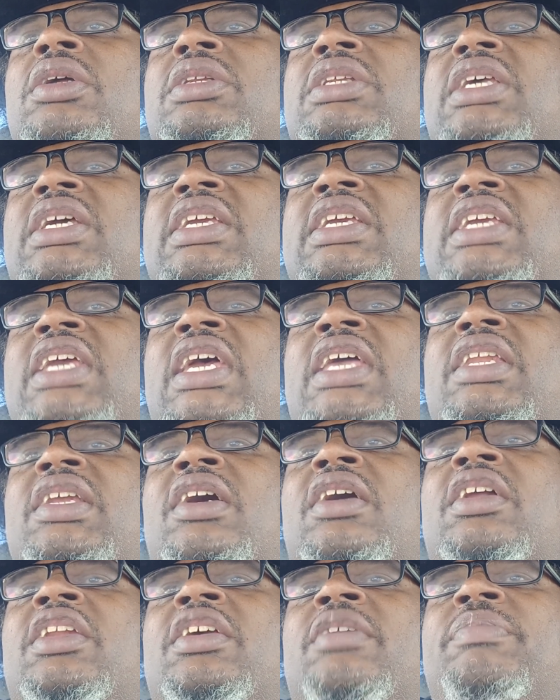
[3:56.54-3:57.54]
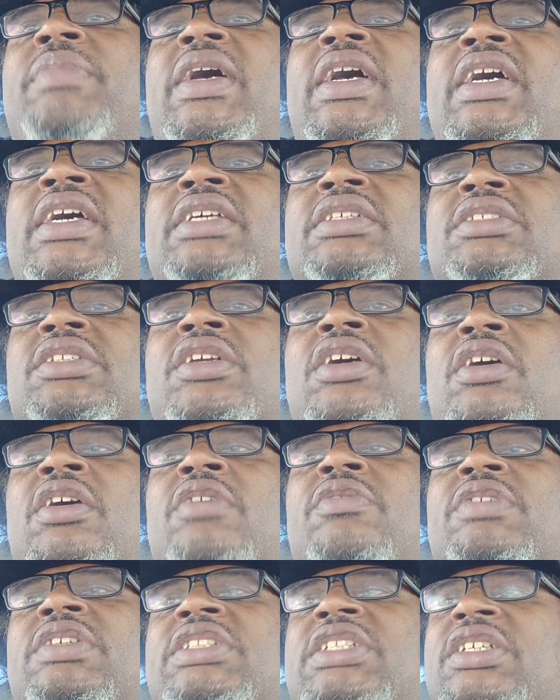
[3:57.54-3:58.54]
to get on a man's
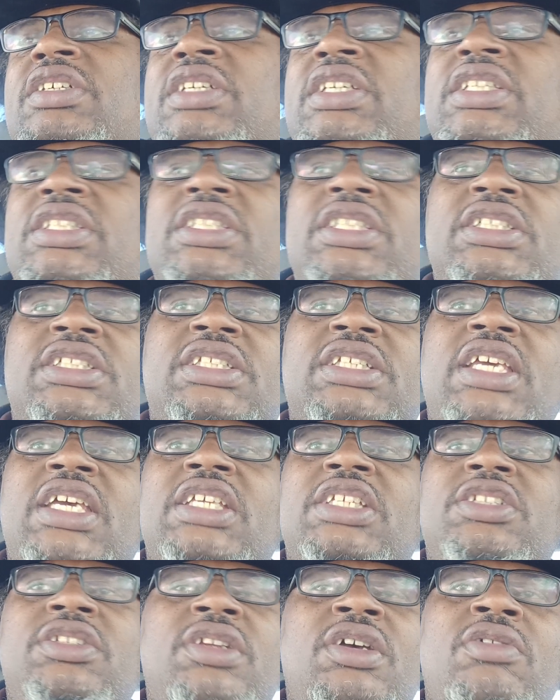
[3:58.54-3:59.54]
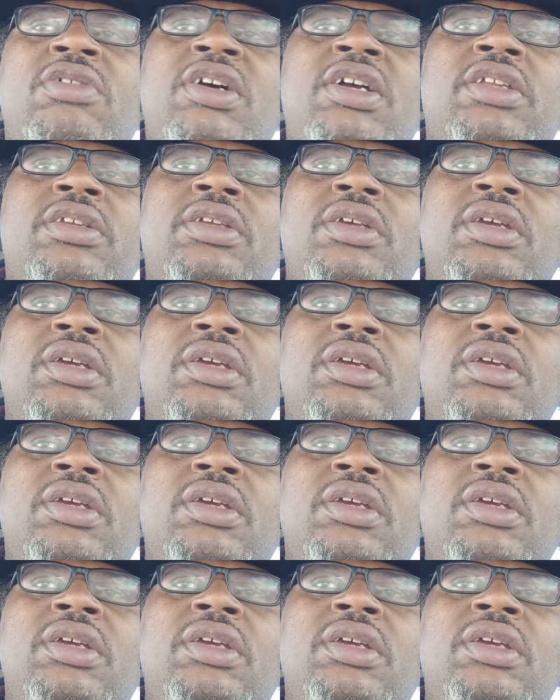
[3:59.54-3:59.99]
nerve until he just says, you know what?